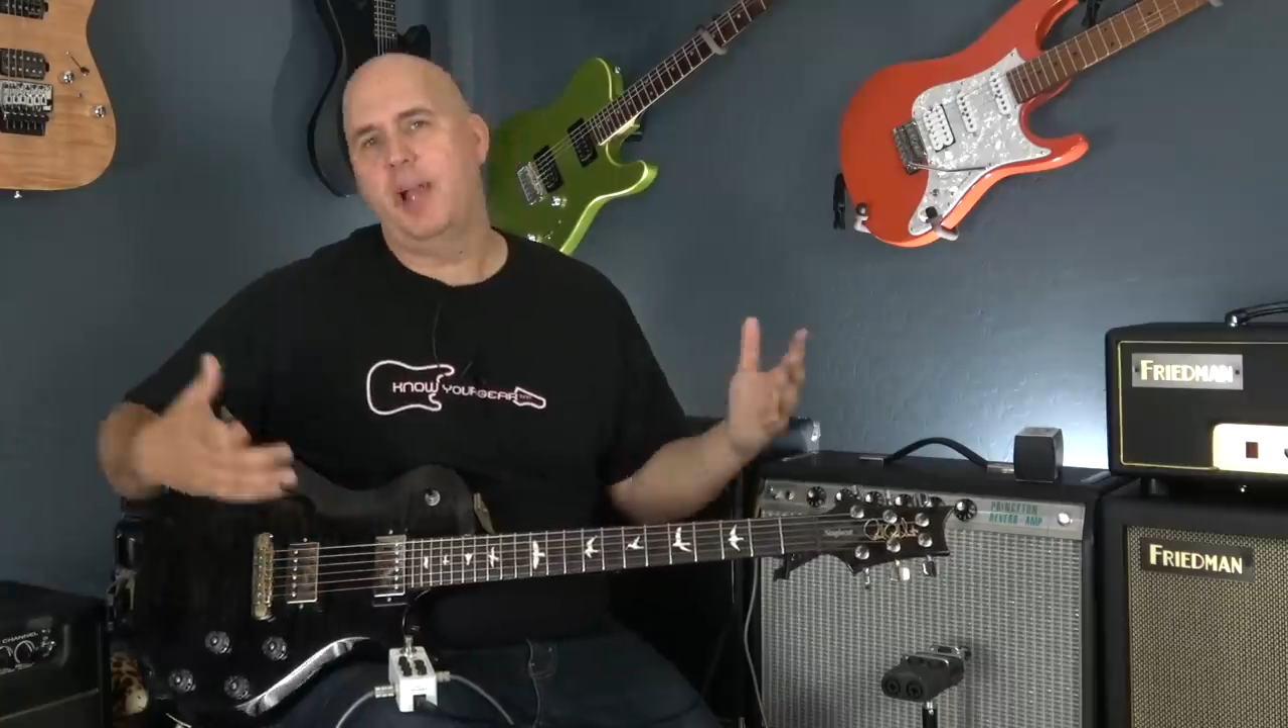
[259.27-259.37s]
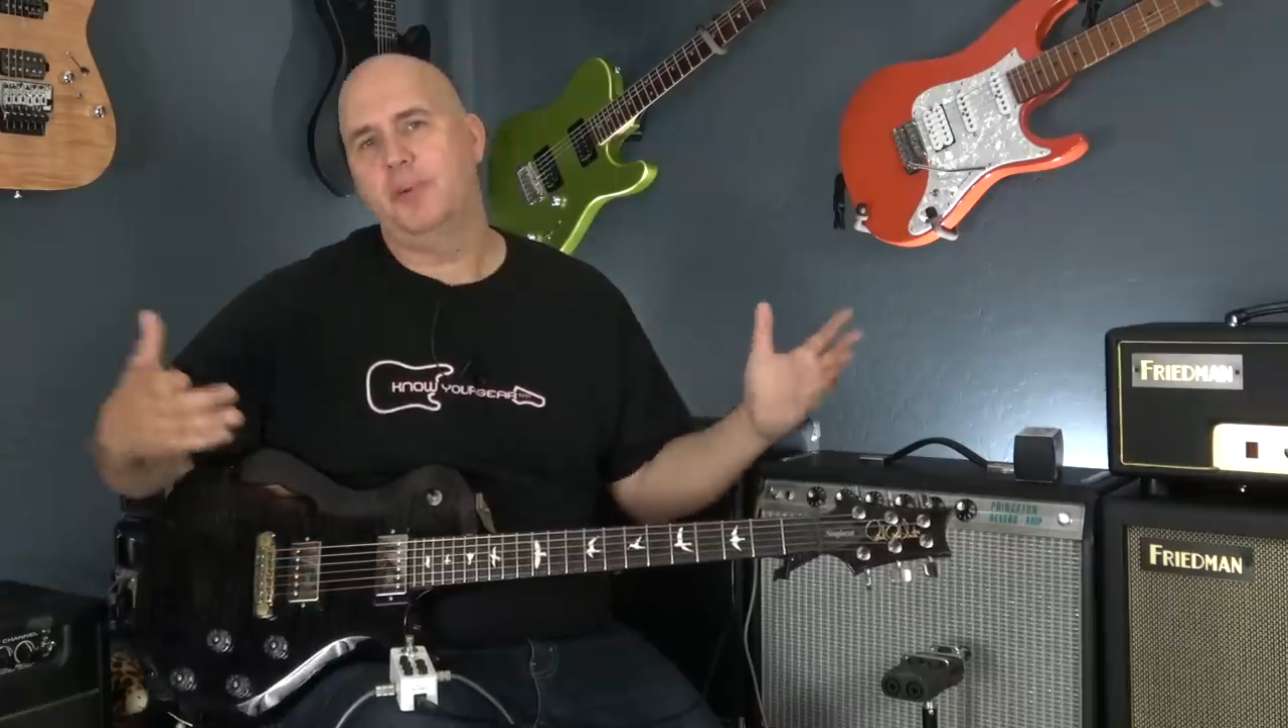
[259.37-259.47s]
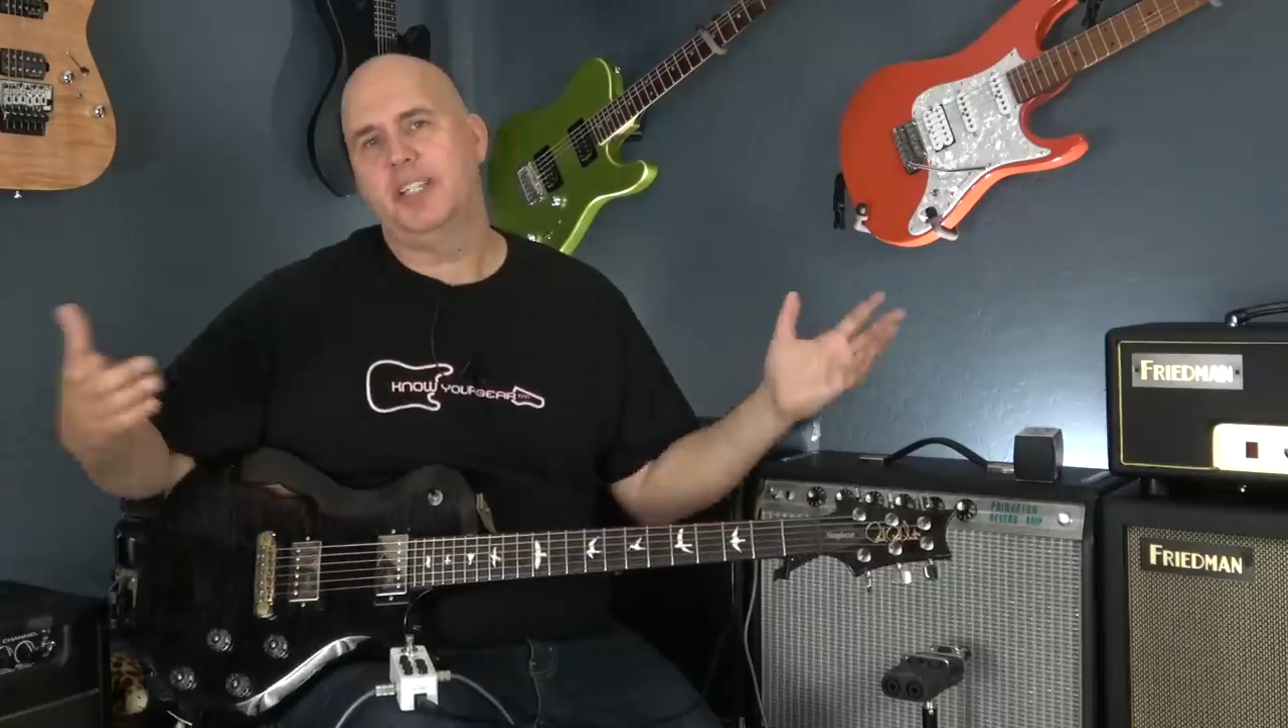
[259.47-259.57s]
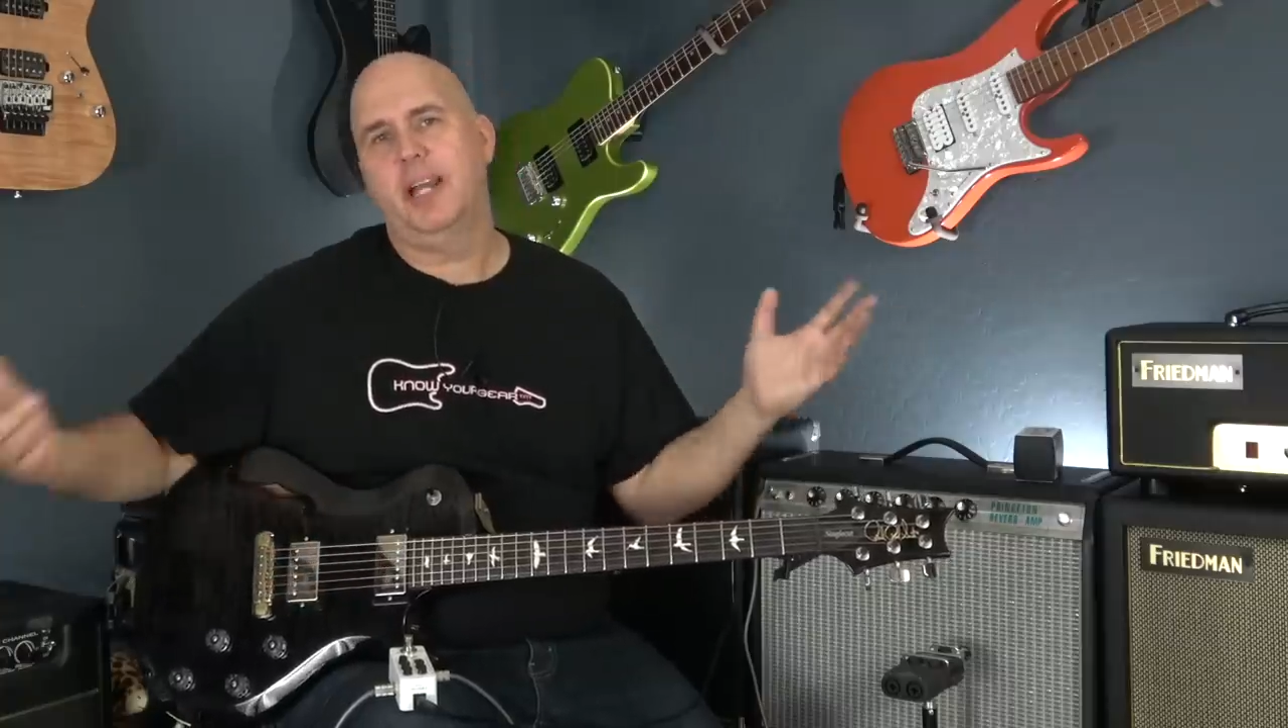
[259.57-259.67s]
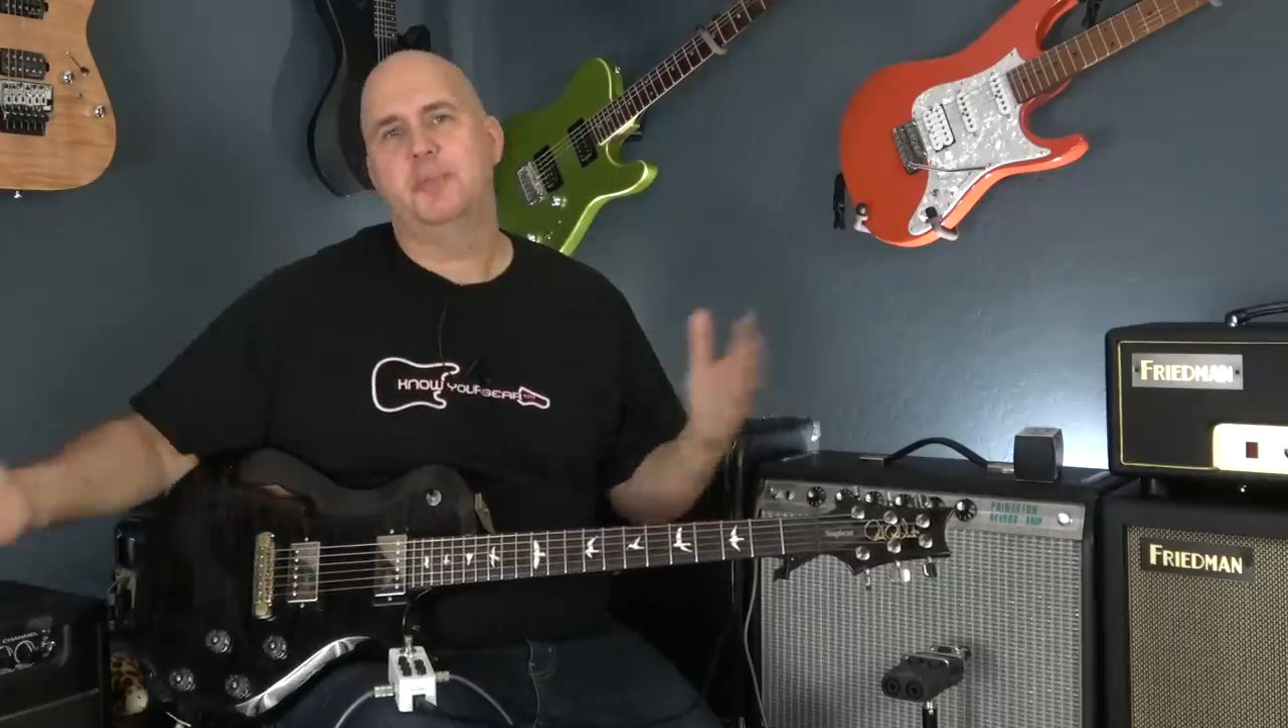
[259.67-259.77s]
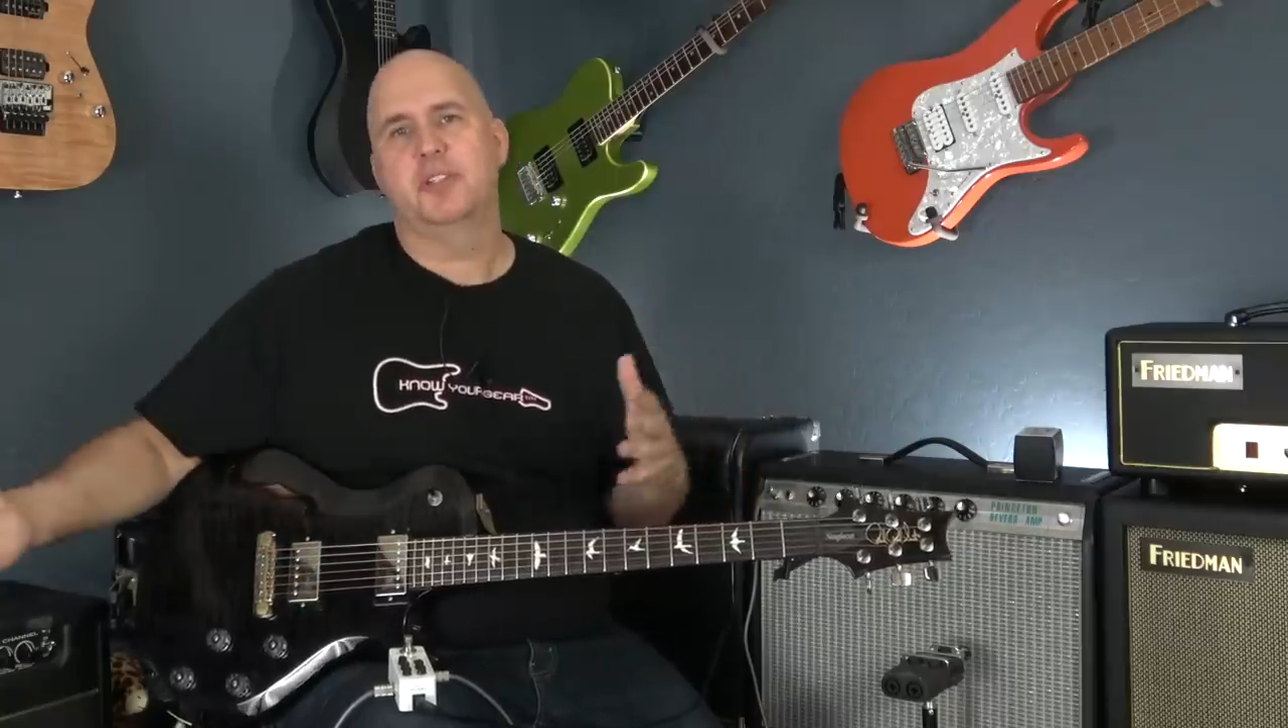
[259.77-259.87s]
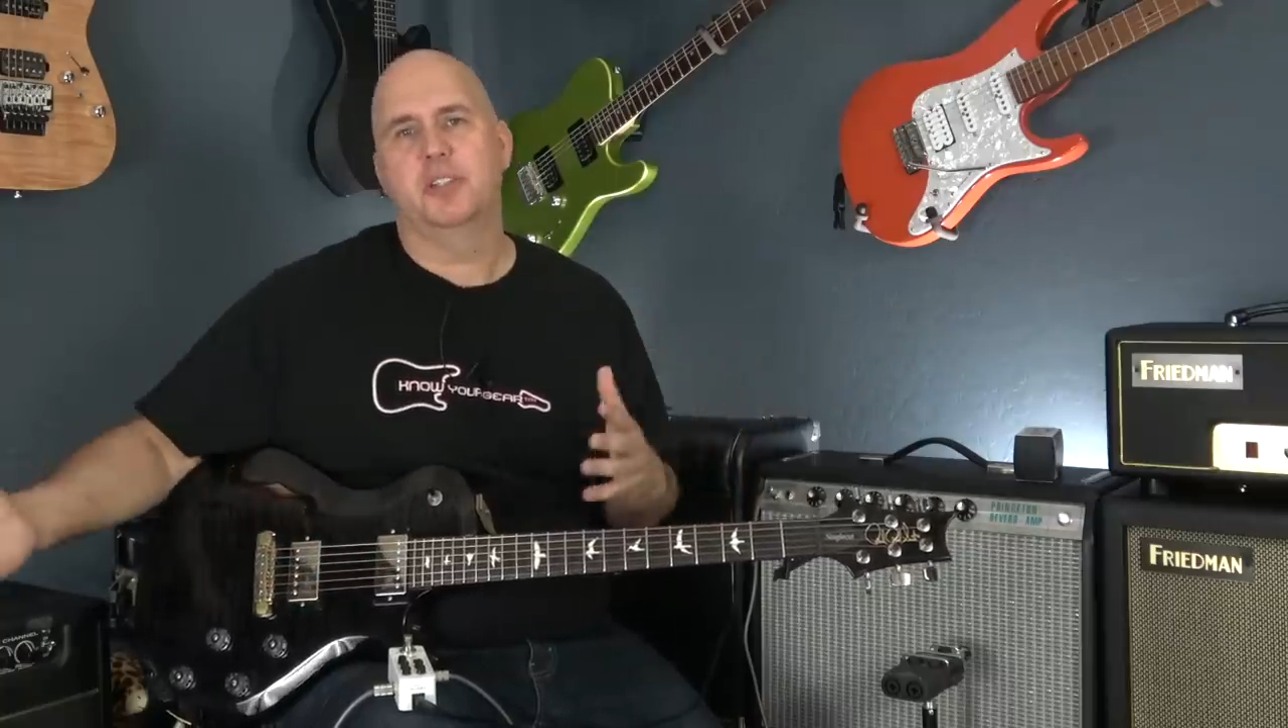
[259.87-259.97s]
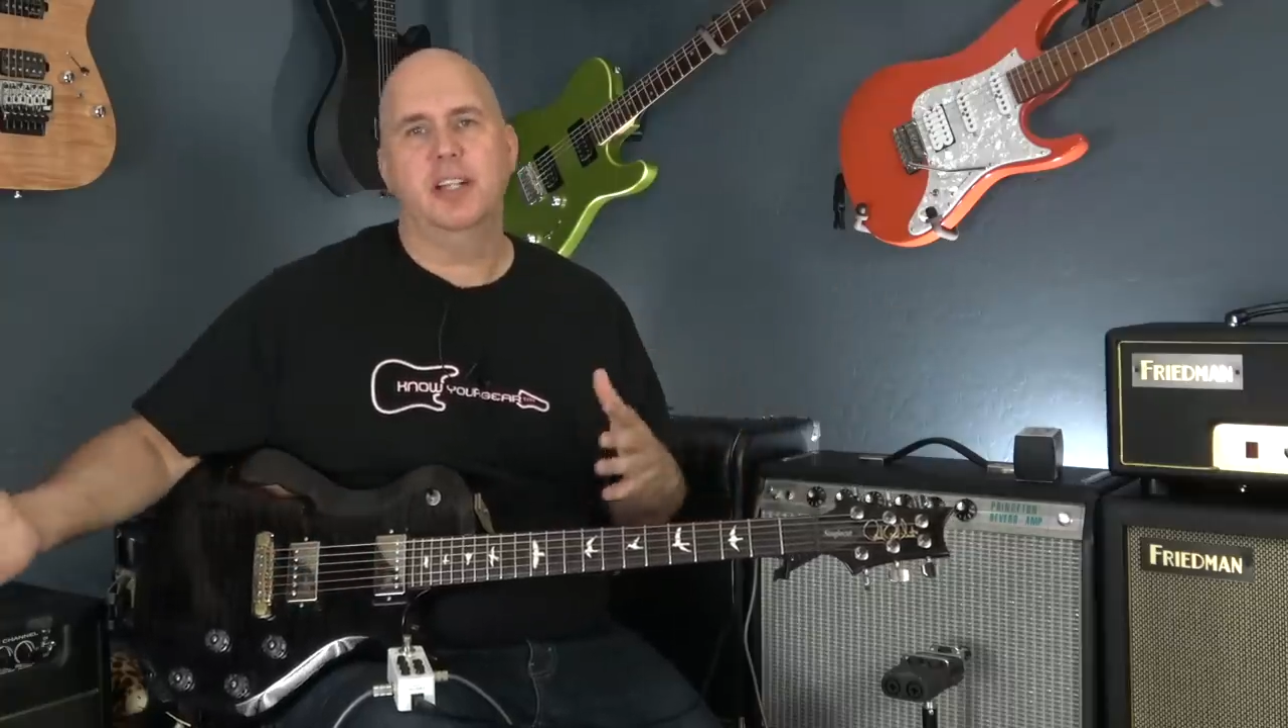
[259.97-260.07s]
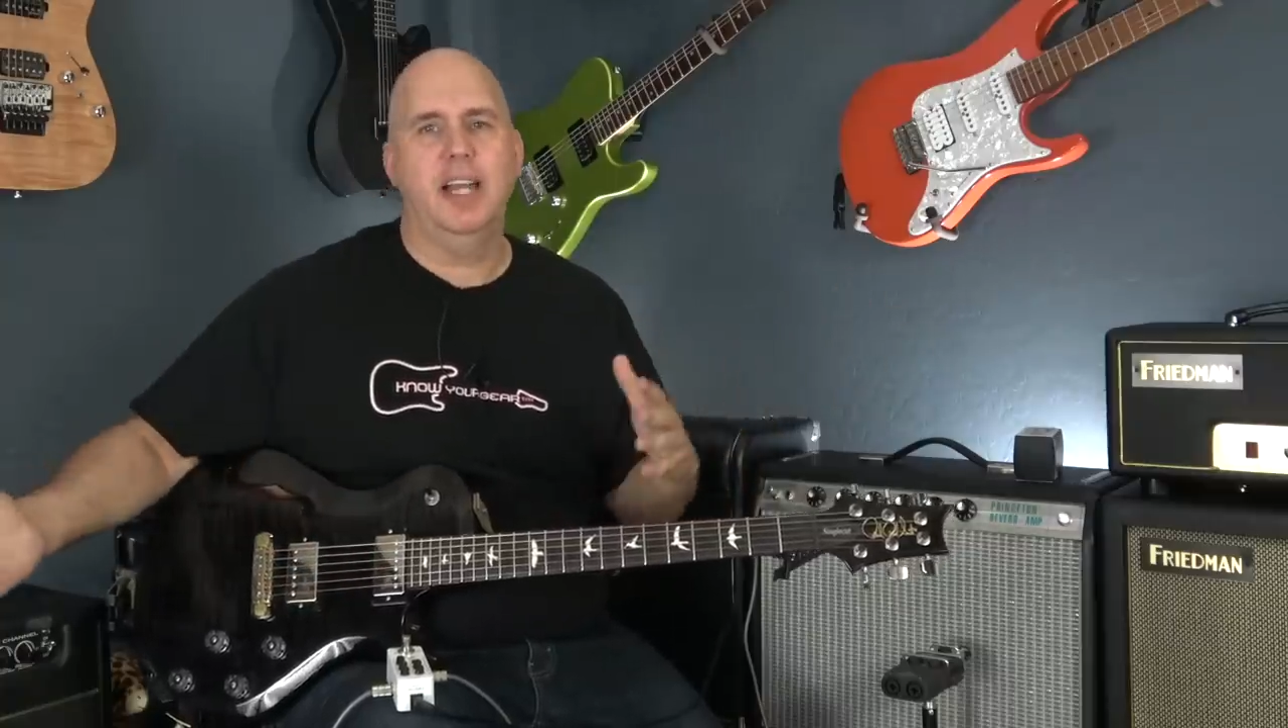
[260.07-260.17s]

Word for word: I would capture